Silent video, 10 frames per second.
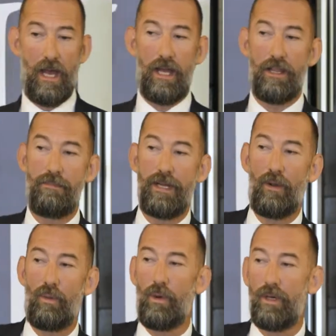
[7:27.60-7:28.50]
The
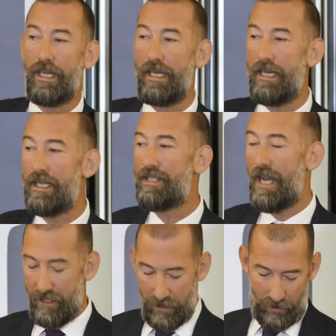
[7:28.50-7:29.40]
Milwaukee
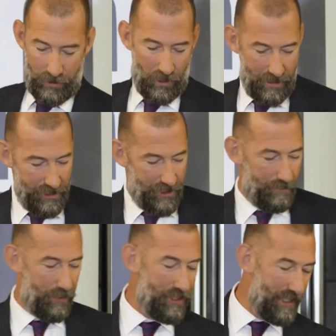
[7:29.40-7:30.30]
Technical
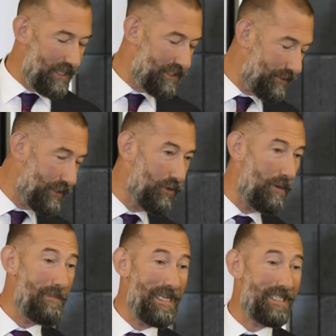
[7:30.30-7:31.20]
College put together something called a
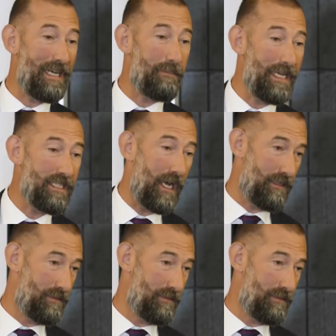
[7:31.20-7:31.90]
meeting meter.